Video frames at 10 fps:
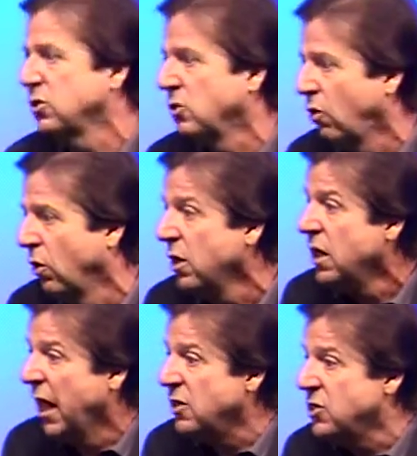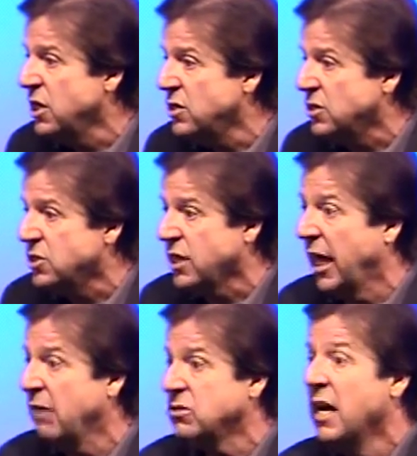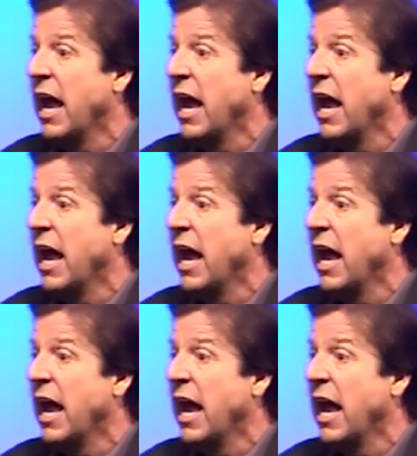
is Lord and Jesus saves